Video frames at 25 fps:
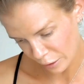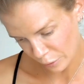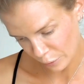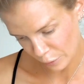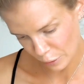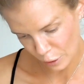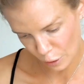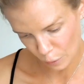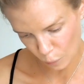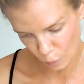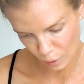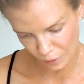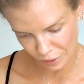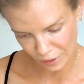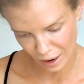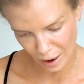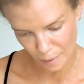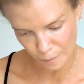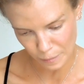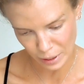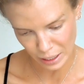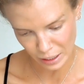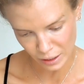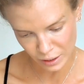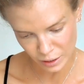I don't know what
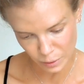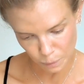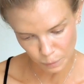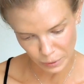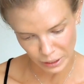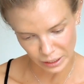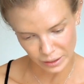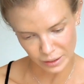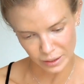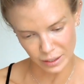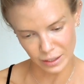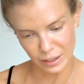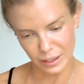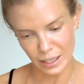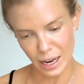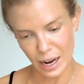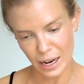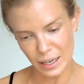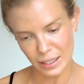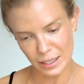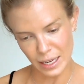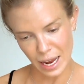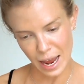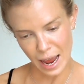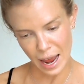that means, but it's a
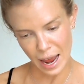size